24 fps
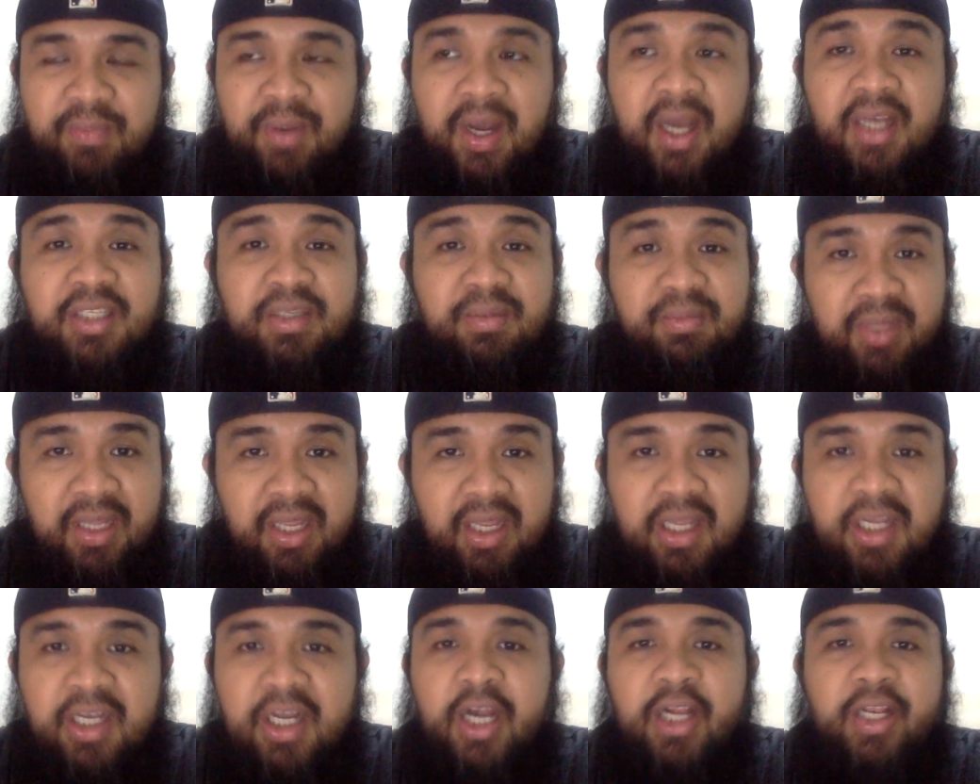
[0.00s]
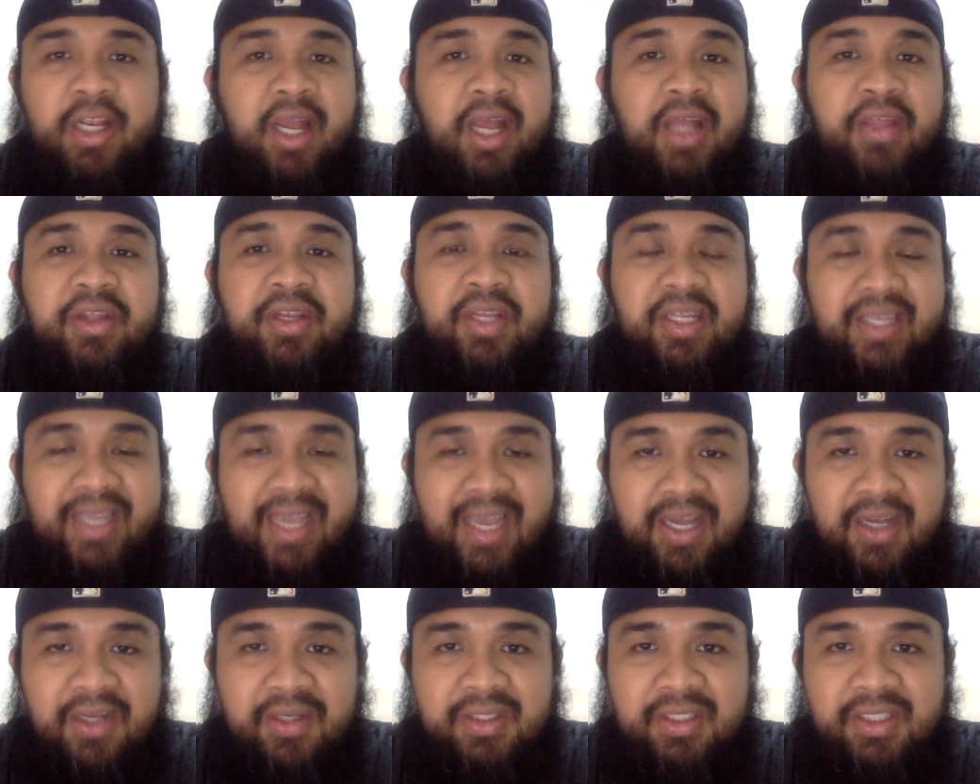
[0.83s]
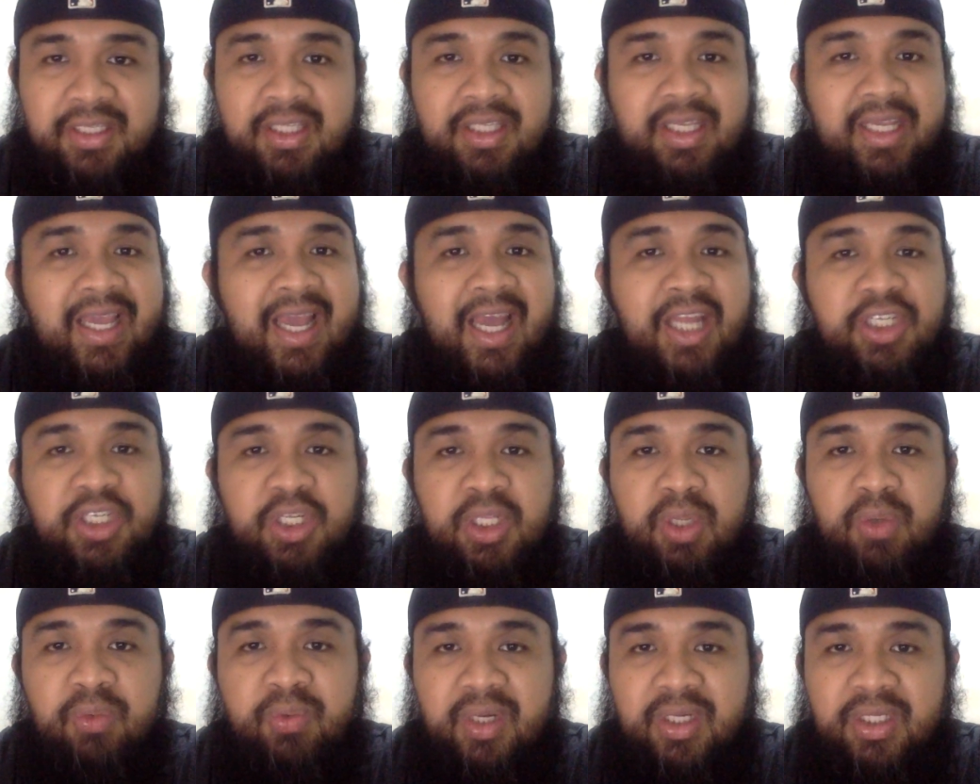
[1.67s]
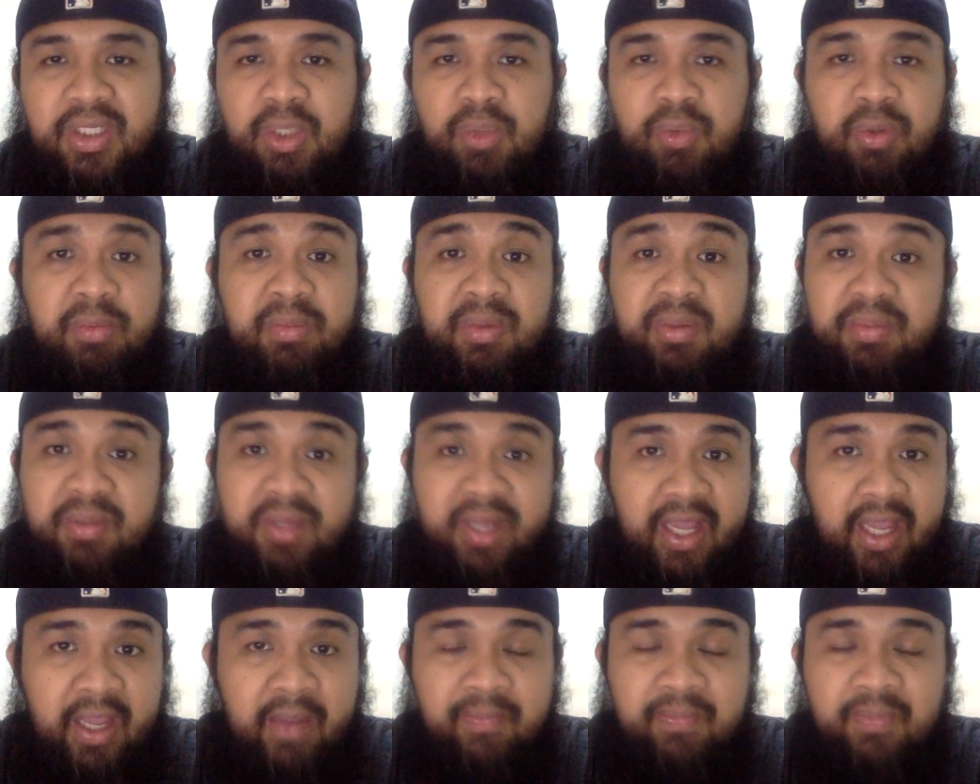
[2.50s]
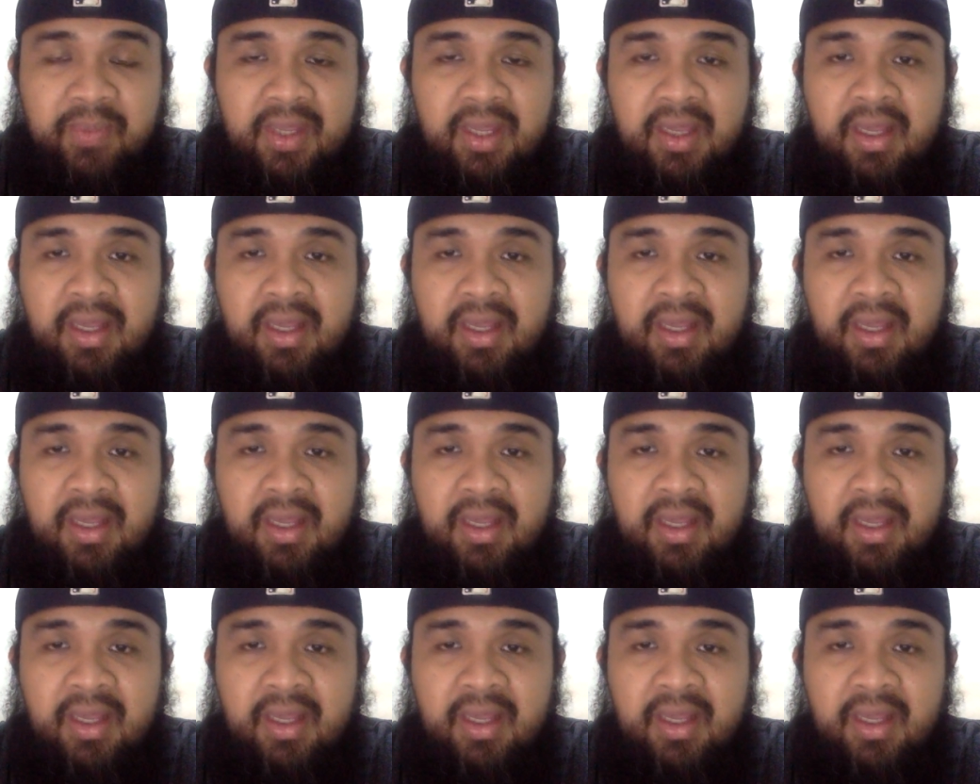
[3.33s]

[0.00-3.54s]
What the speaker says: Possibly Karl Anthony Towns and D'Angelo Russell will be playing.